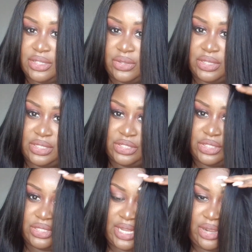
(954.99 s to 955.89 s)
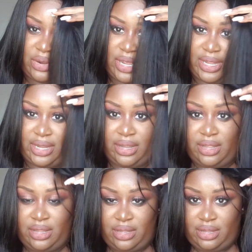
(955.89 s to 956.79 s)
so this is just how I
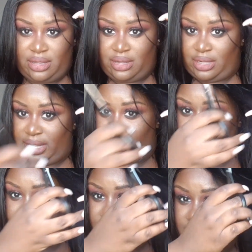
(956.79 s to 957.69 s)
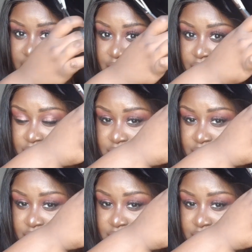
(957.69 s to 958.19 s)
layer hair.